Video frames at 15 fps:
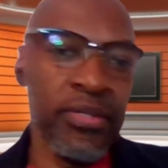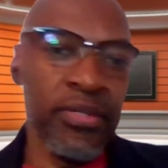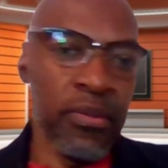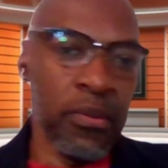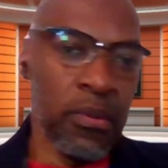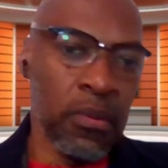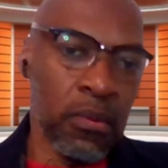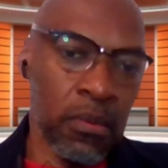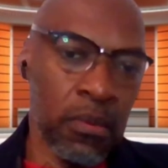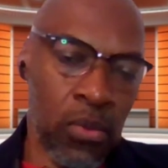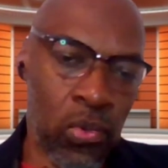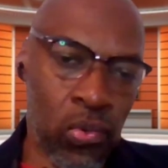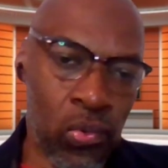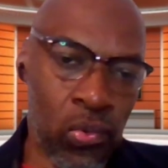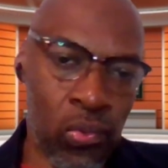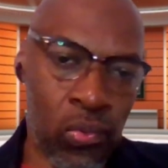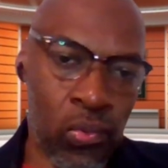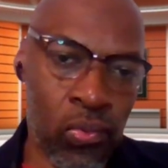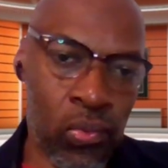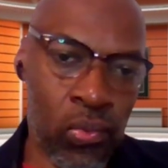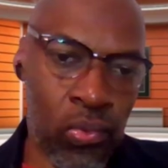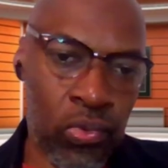do
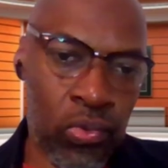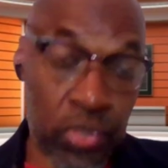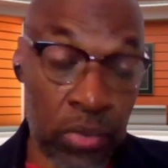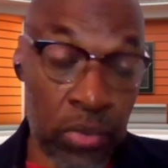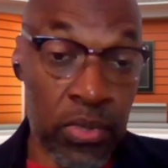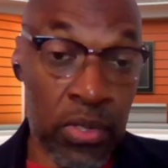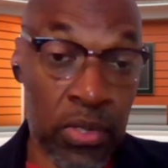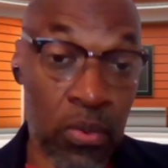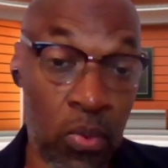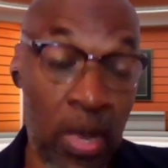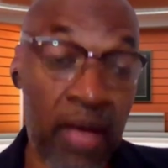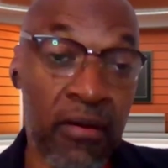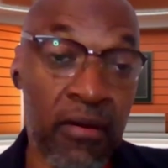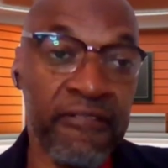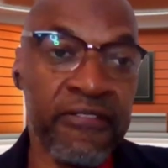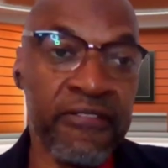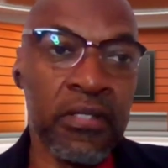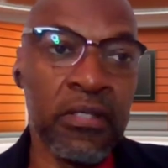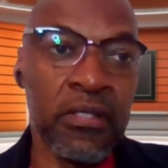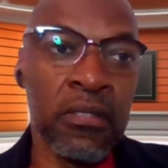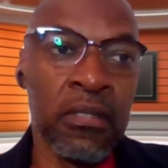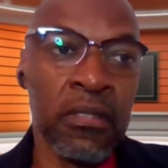so, quite
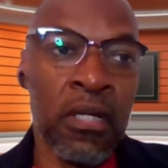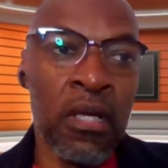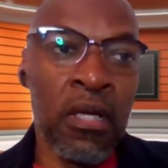often